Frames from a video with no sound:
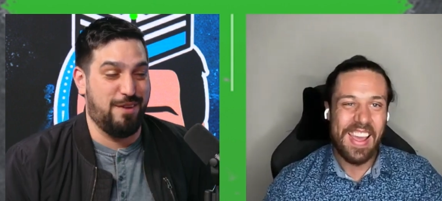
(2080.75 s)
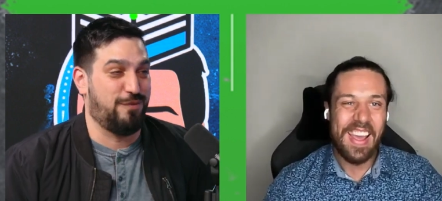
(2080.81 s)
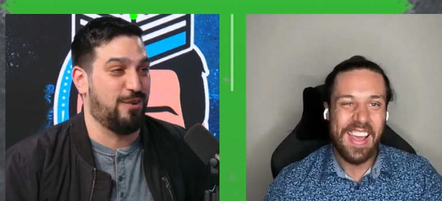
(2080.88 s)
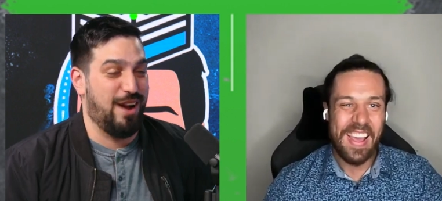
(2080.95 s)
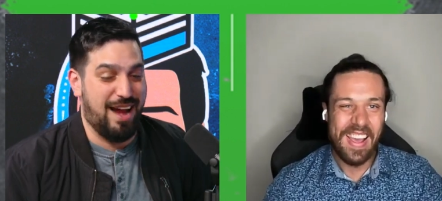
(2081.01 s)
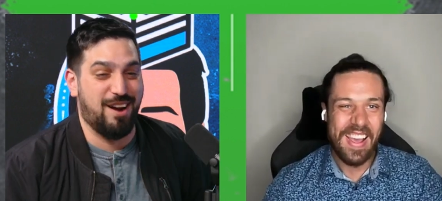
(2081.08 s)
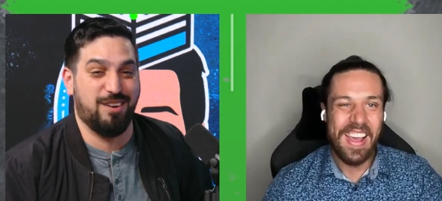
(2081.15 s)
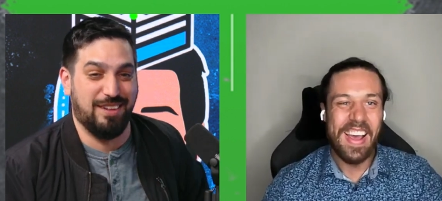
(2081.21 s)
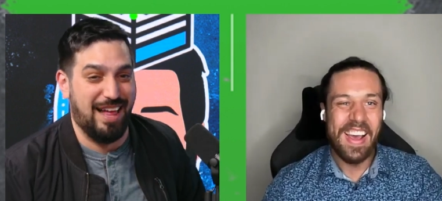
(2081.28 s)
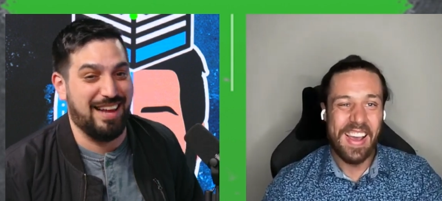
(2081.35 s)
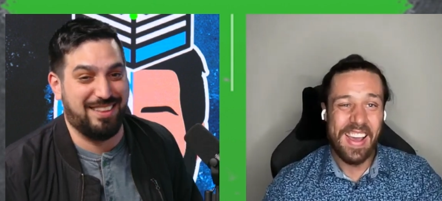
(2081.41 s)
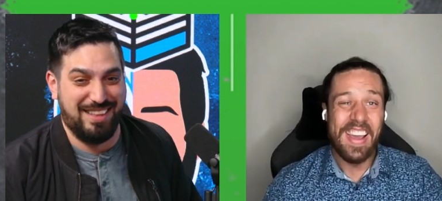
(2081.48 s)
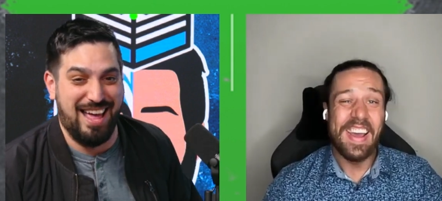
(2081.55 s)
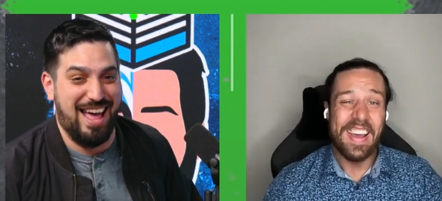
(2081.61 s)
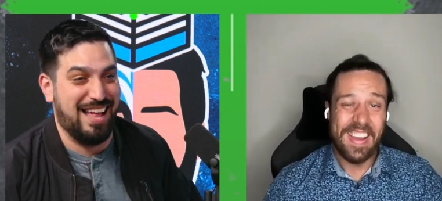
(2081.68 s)
Speaker 1: for hair like
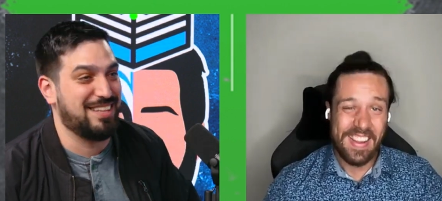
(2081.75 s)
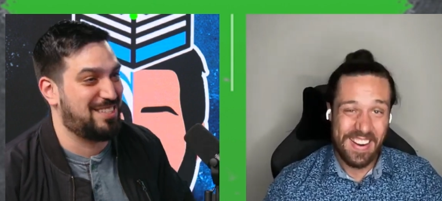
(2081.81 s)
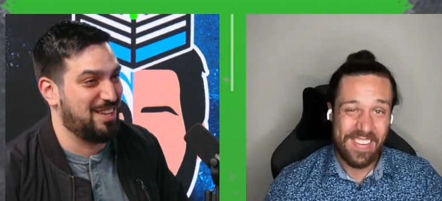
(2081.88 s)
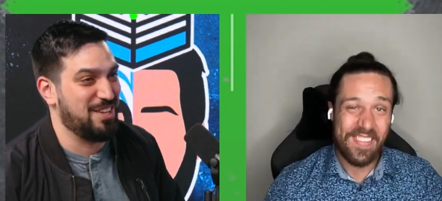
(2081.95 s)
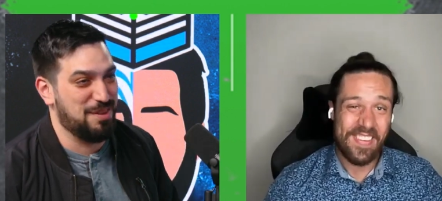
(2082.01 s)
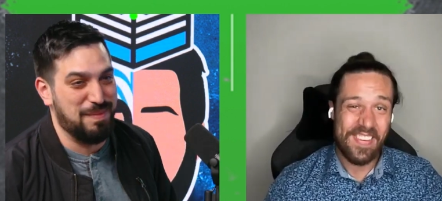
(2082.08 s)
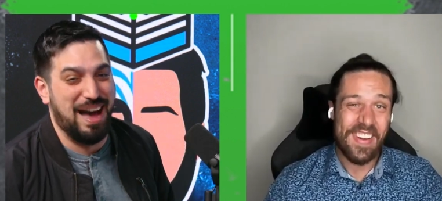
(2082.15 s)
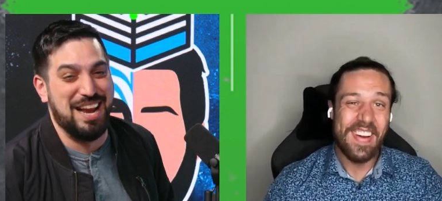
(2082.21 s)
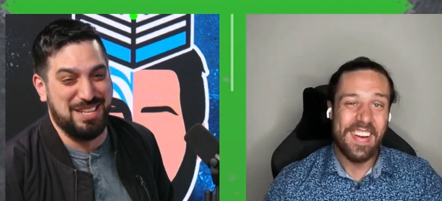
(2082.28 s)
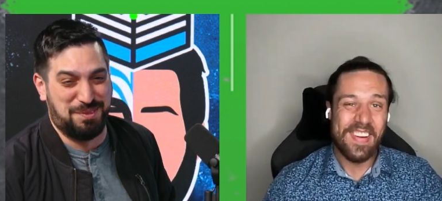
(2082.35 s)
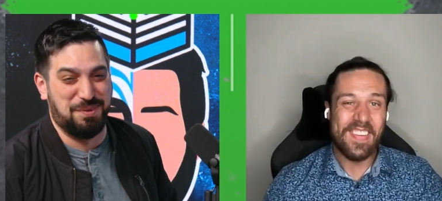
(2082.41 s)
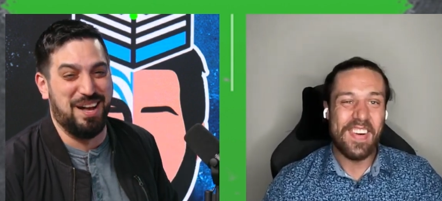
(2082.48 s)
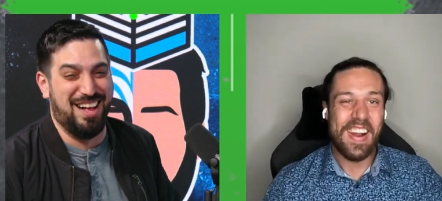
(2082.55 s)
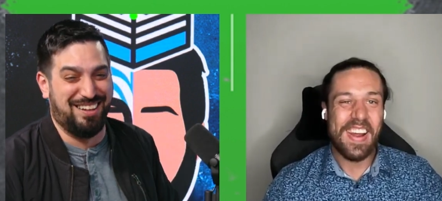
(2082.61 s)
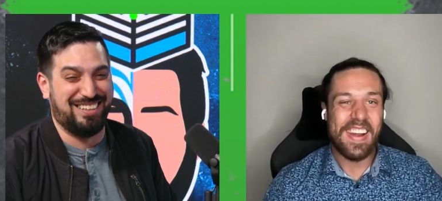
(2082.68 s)
that, so you might as
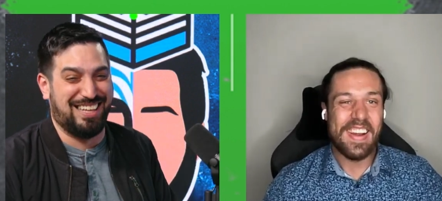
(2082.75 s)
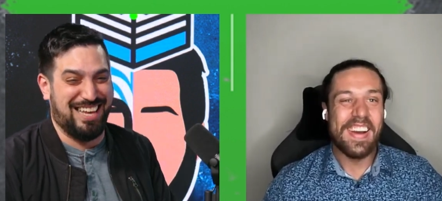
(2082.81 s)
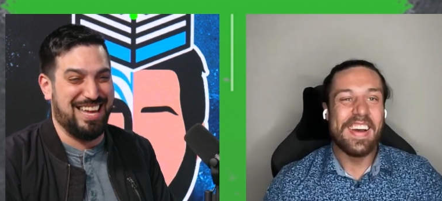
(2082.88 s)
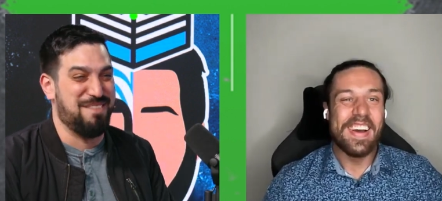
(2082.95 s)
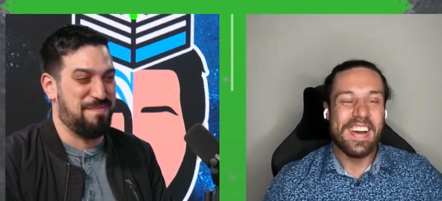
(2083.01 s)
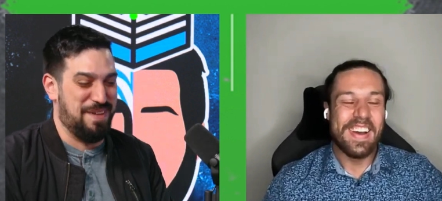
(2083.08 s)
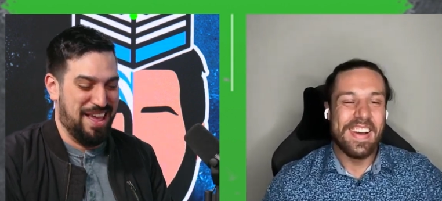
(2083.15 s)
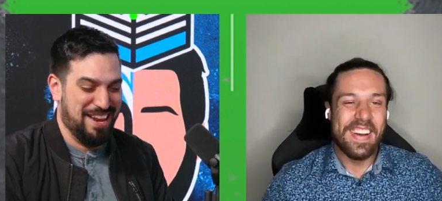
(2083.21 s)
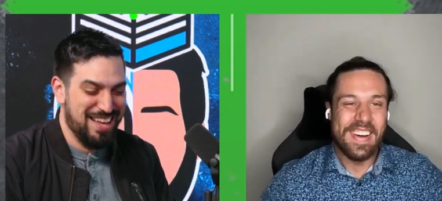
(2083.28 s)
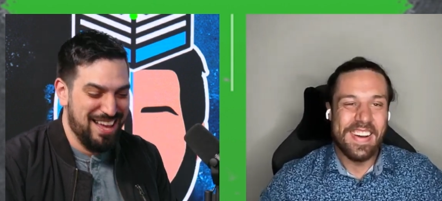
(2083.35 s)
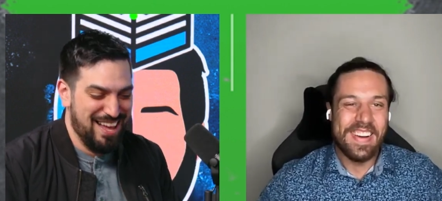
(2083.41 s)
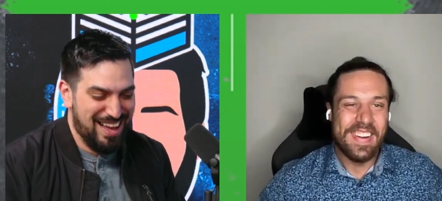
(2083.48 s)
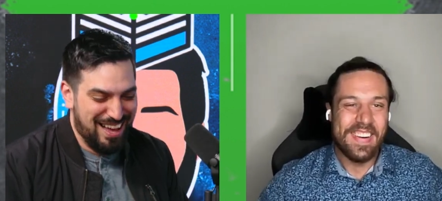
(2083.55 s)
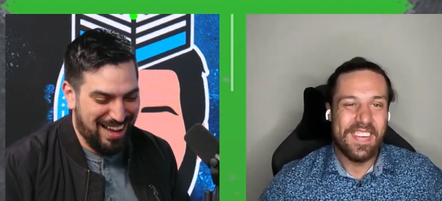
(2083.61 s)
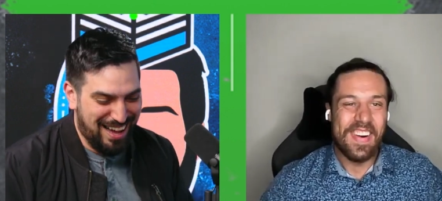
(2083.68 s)
well right. keep it.
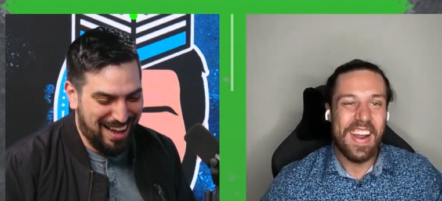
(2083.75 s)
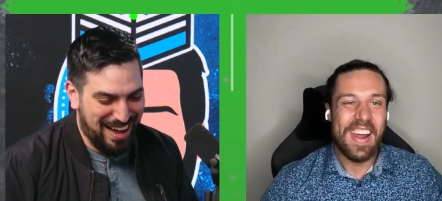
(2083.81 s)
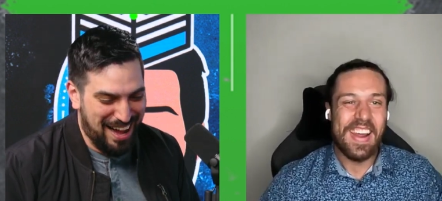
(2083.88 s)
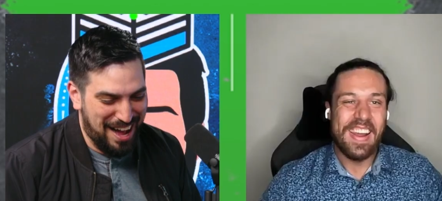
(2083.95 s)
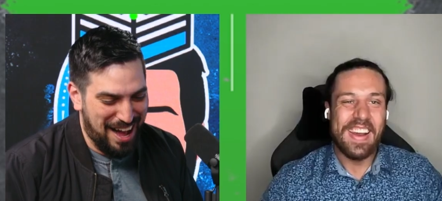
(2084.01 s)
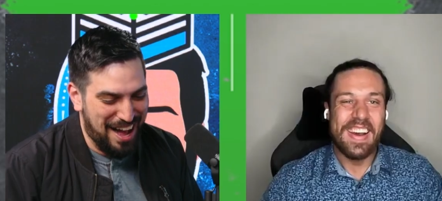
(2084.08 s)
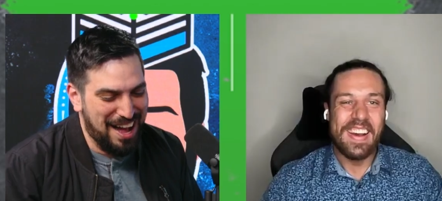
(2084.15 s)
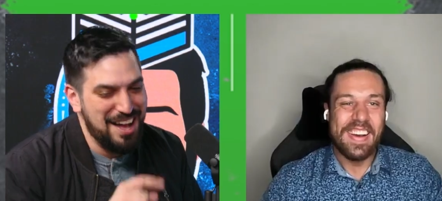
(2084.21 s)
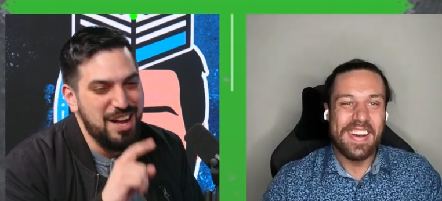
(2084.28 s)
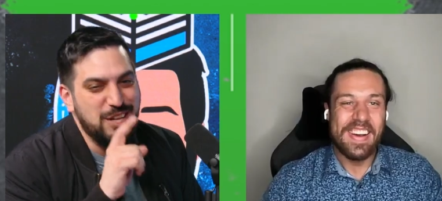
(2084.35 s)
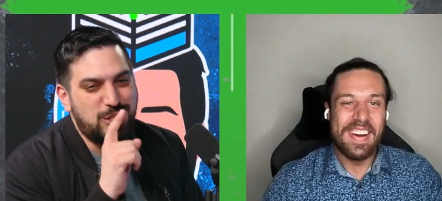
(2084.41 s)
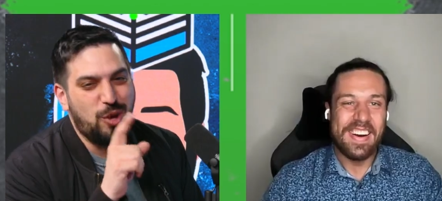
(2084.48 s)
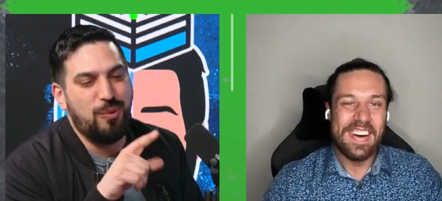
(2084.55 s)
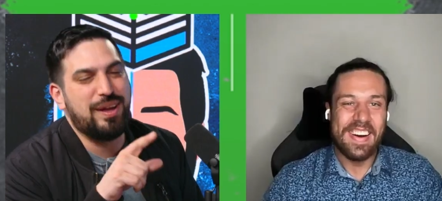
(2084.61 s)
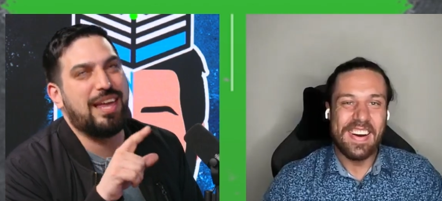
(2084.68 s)
Uh-huh. Uh,
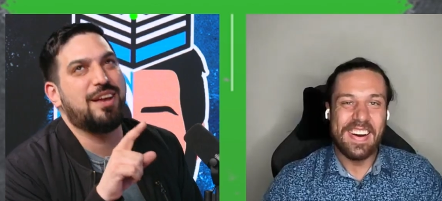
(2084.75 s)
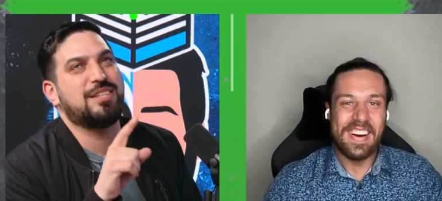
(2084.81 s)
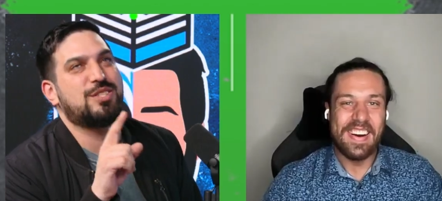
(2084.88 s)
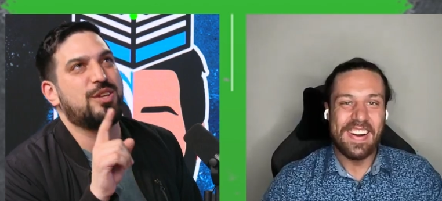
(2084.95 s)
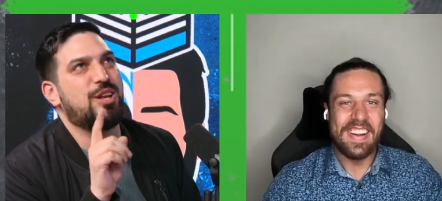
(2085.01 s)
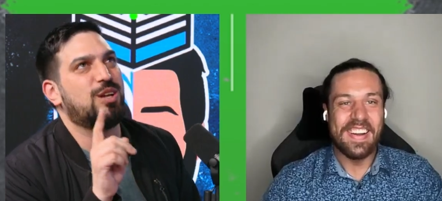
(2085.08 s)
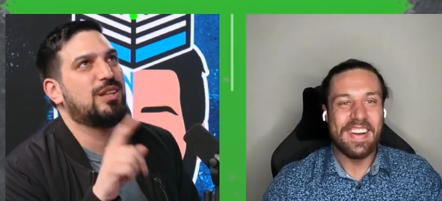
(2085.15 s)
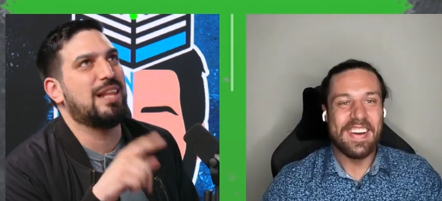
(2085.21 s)
So okay, so your